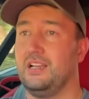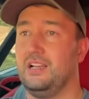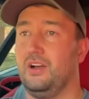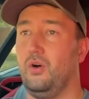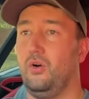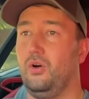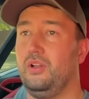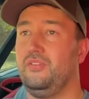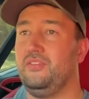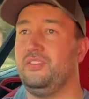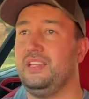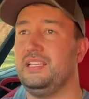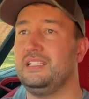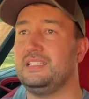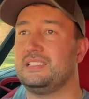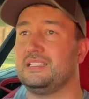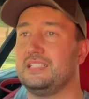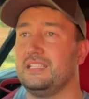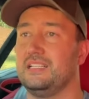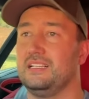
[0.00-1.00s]
All of
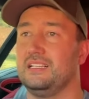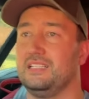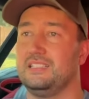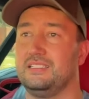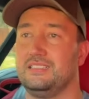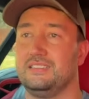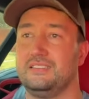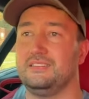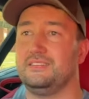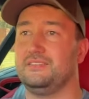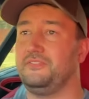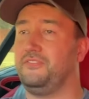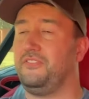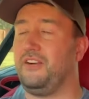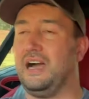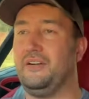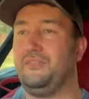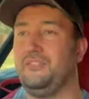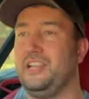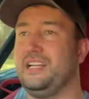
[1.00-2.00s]
these
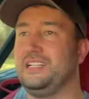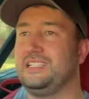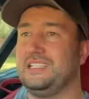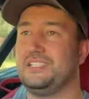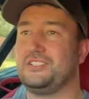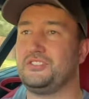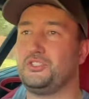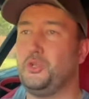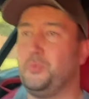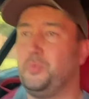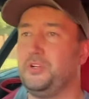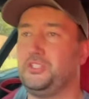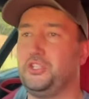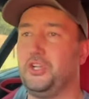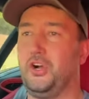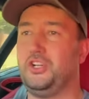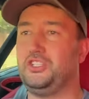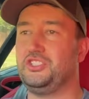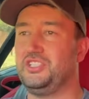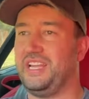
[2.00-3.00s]
5-liter
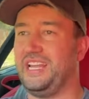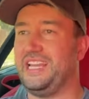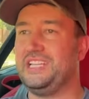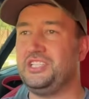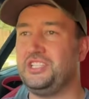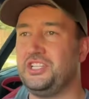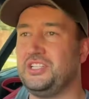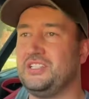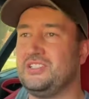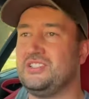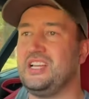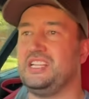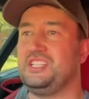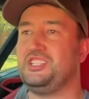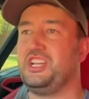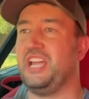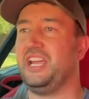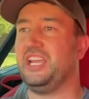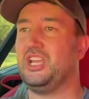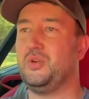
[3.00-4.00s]
supercharged engines that
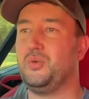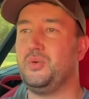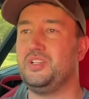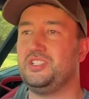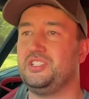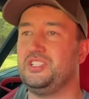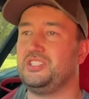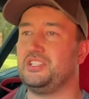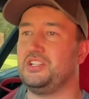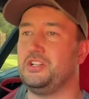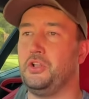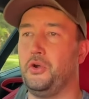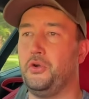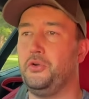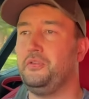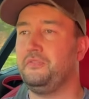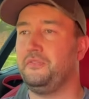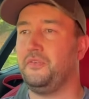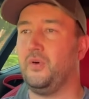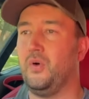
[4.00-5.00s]
Jaguar is just
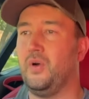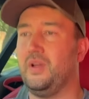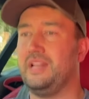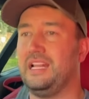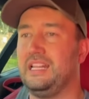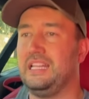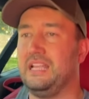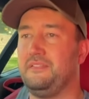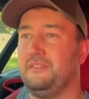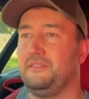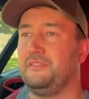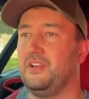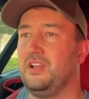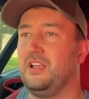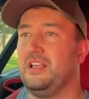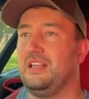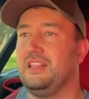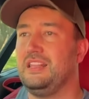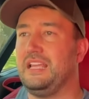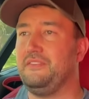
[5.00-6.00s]
known for and that
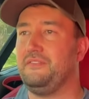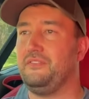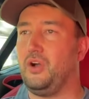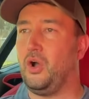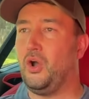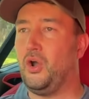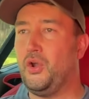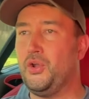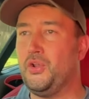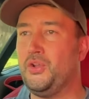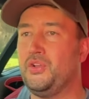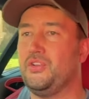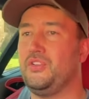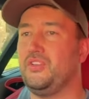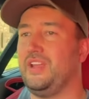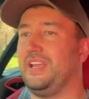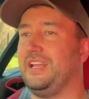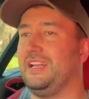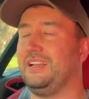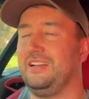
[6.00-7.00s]
they've owned,
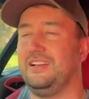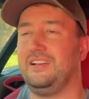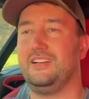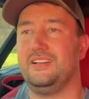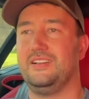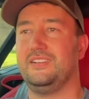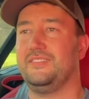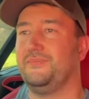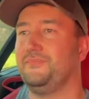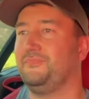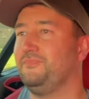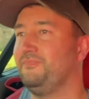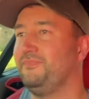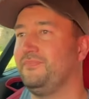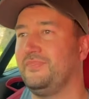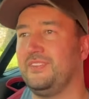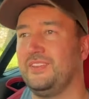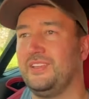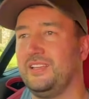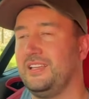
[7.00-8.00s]
and
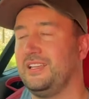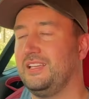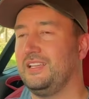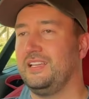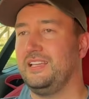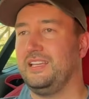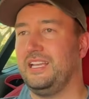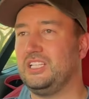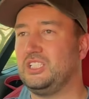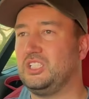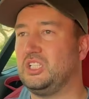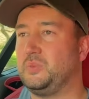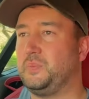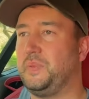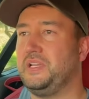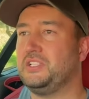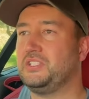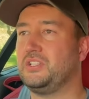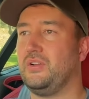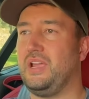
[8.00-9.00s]
it's just
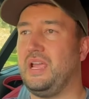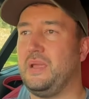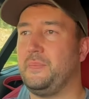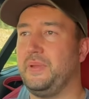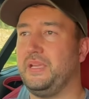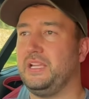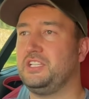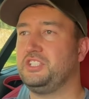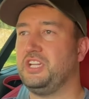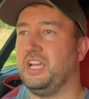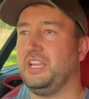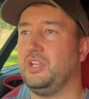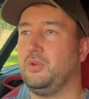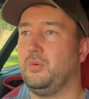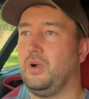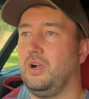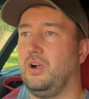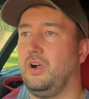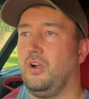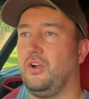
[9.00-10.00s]
been so epic.
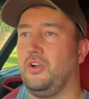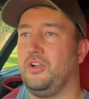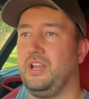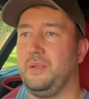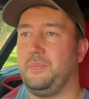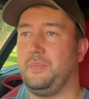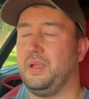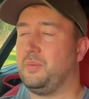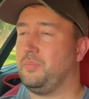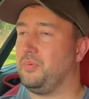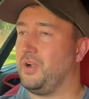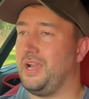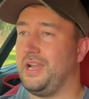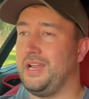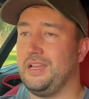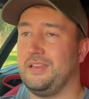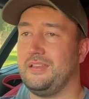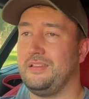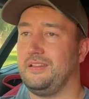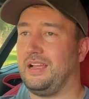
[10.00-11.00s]
Jaguar are an epic
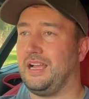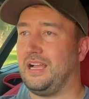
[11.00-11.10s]
brand.